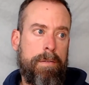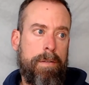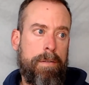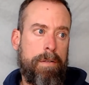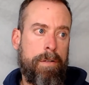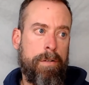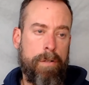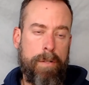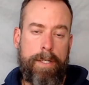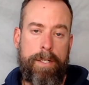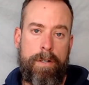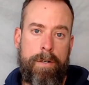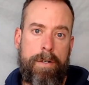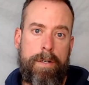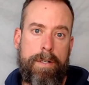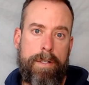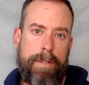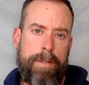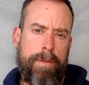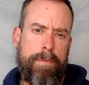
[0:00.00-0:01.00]
early
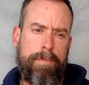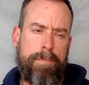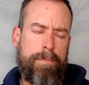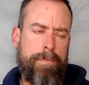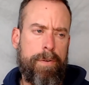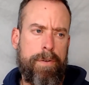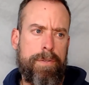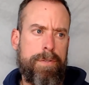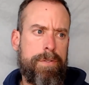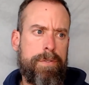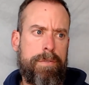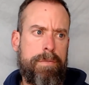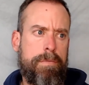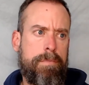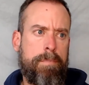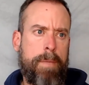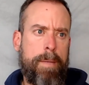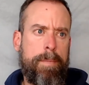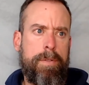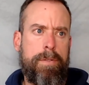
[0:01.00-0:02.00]
on in the first
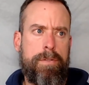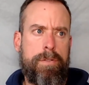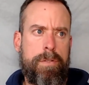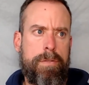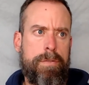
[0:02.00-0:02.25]
maybe